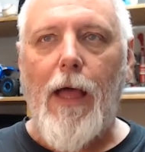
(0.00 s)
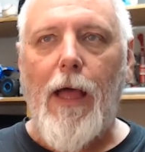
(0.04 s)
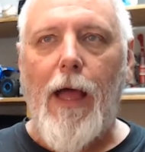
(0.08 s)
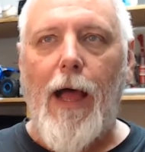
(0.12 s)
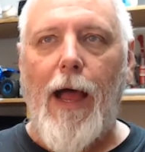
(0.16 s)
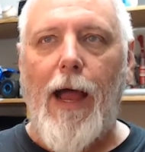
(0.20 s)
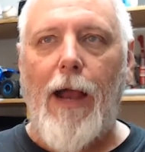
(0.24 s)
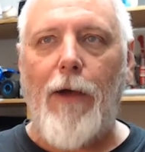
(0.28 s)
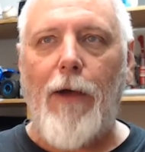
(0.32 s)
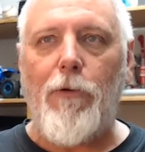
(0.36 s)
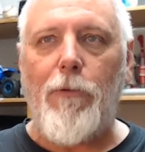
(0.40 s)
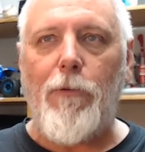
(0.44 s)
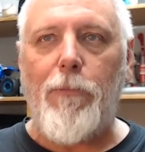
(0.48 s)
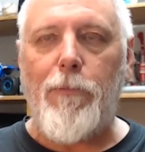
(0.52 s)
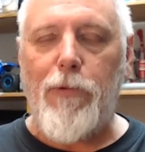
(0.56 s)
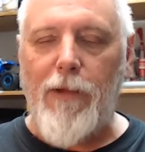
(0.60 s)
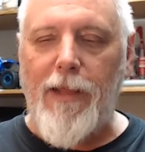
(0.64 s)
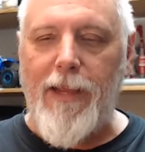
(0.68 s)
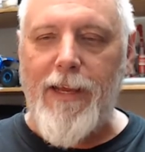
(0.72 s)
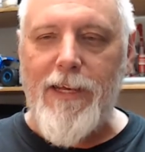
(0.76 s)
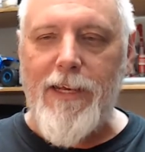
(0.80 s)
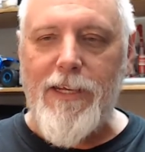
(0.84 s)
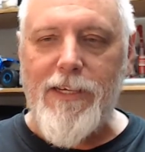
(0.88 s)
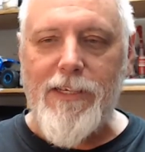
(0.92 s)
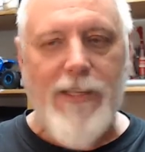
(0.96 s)
I
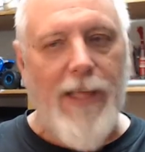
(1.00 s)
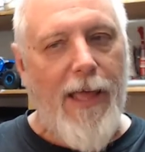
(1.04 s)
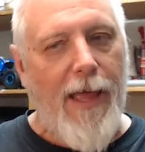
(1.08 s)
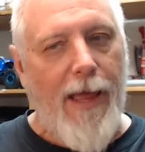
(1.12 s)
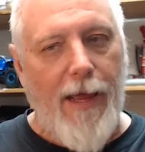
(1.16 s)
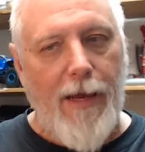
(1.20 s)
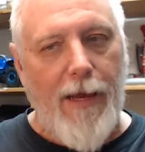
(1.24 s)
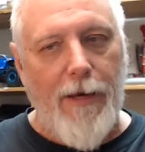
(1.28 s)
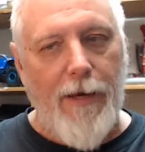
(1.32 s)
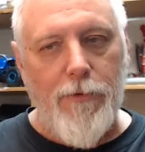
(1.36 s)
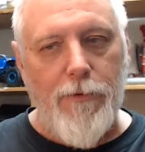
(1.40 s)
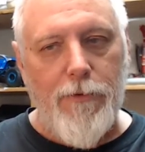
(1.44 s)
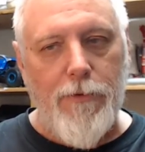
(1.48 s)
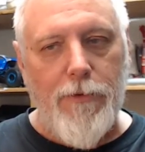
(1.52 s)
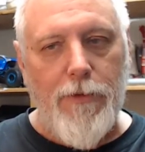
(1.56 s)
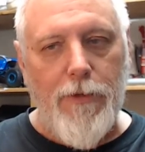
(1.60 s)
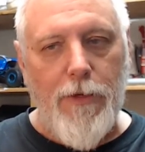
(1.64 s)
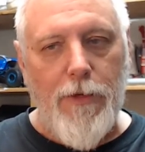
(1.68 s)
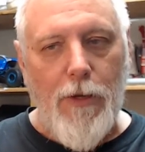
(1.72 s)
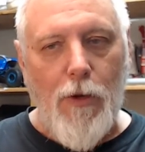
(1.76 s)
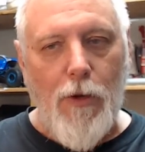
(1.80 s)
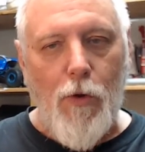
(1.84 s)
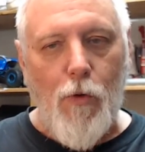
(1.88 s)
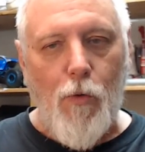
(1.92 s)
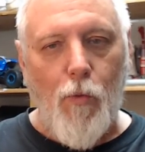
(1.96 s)
replaced that
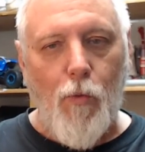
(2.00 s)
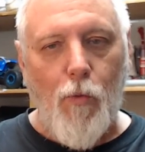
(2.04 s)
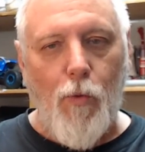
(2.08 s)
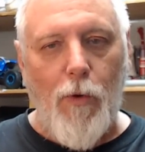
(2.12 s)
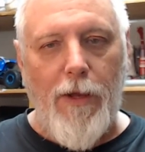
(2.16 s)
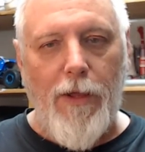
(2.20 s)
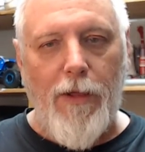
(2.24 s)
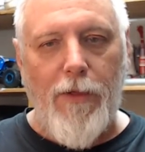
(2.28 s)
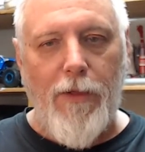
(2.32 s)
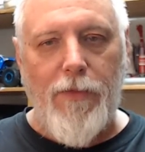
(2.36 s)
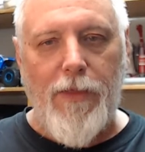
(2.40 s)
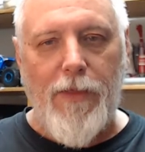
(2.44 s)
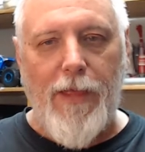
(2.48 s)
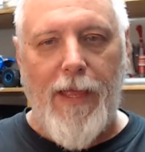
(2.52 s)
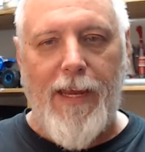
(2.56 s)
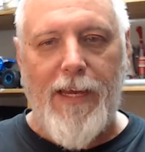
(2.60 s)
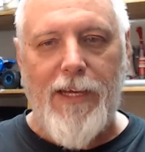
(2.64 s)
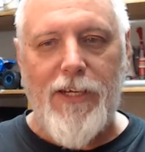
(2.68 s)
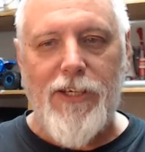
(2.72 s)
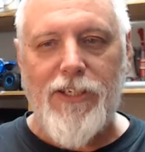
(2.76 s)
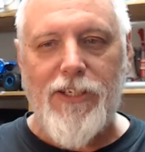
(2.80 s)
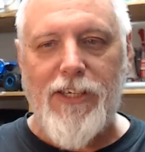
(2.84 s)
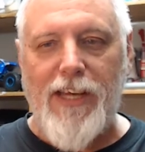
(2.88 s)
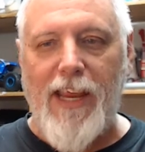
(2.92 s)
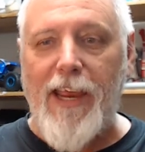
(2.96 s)
with a
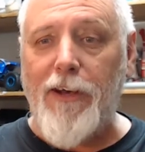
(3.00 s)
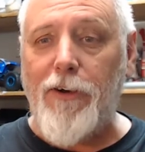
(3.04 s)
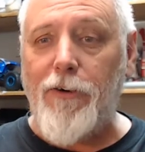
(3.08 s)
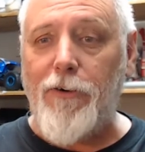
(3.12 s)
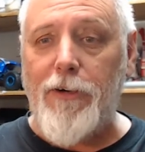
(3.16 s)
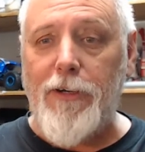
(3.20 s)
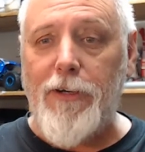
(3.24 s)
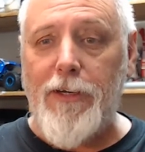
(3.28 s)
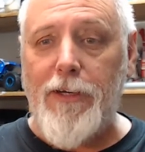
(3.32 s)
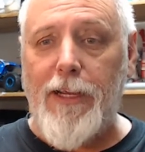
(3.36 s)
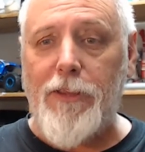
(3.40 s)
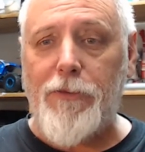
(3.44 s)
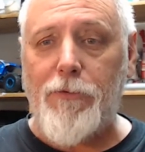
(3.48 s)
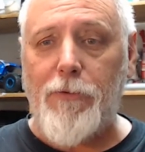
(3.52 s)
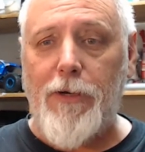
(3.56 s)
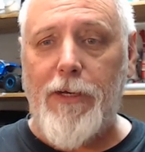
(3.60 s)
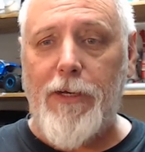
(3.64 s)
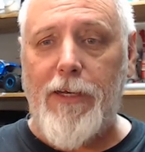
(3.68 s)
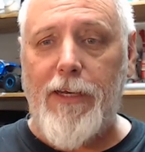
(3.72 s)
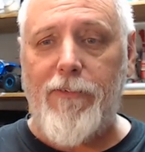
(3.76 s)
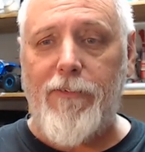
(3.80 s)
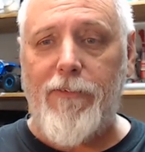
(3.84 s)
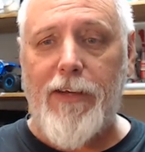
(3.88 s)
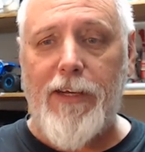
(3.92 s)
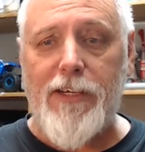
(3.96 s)
standard
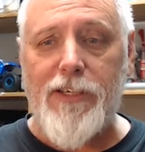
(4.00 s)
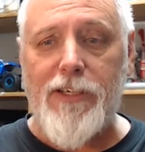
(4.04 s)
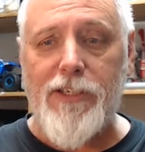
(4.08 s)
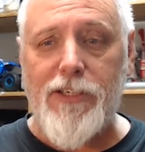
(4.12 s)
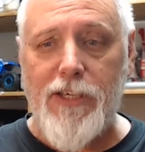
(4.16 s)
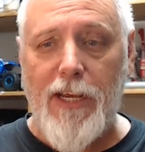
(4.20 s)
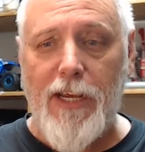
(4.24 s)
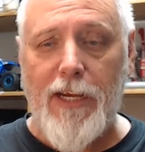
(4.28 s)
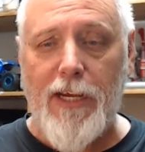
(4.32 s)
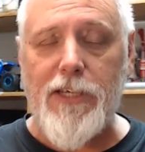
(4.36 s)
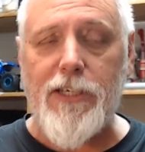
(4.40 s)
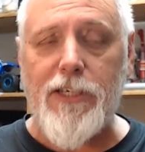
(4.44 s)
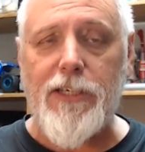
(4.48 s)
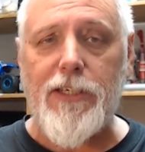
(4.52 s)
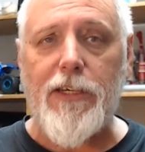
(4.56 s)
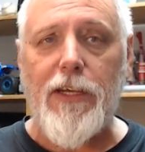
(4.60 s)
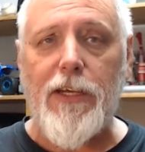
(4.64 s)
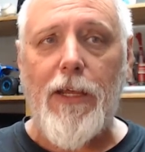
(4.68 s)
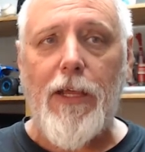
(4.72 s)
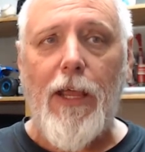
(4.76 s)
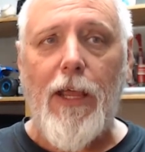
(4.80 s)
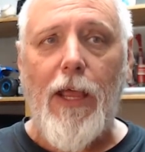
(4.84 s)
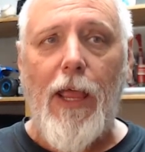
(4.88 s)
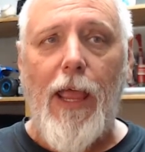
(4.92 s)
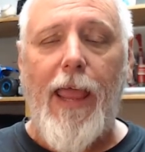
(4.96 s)
E3D V6
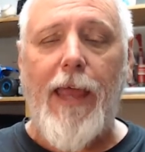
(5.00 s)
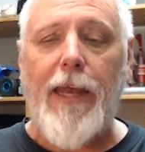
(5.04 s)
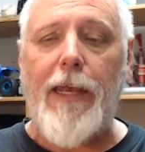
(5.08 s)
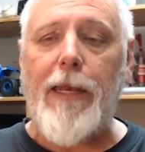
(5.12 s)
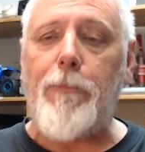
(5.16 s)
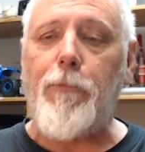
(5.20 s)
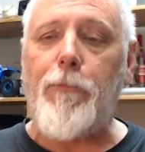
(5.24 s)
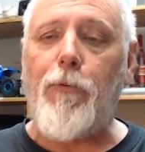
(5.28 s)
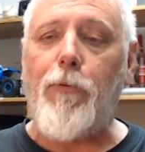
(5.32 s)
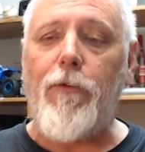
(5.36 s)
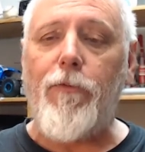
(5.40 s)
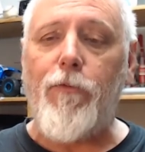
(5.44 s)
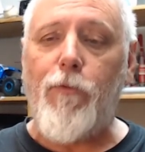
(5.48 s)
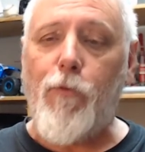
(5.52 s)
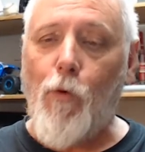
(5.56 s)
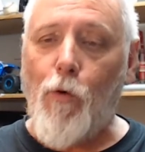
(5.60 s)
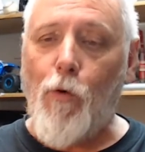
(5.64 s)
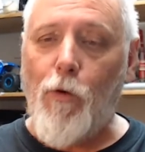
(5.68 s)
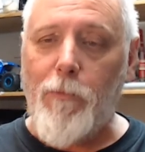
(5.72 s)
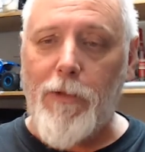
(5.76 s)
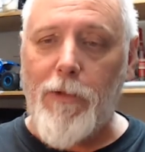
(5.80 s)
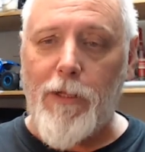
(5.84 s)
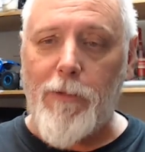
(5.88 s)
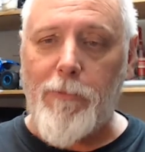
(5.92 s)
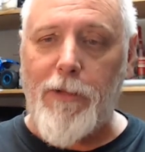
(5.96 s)
and a 0.4
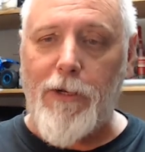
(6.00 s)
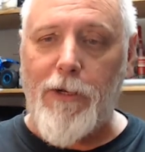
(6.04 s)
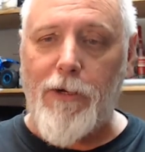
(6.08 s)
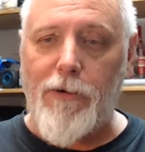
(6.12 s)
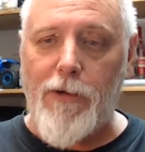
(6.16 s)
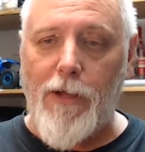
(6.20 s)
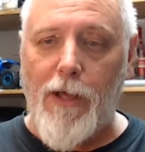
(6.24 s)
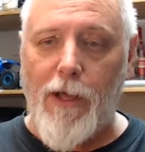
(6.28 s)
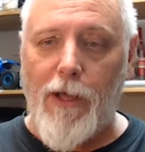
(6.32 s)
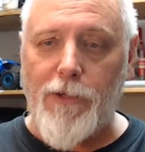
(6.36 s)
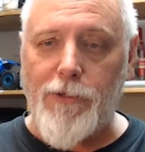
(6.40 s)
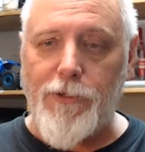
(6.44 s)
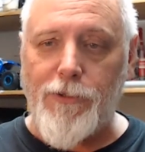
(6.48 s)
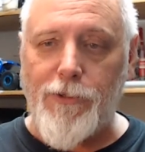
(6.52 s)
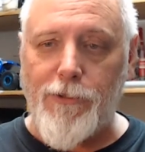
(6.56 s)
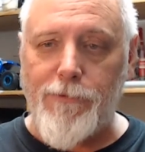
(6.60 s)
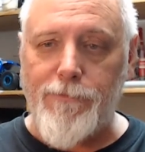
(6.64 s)
millimeter nozzle.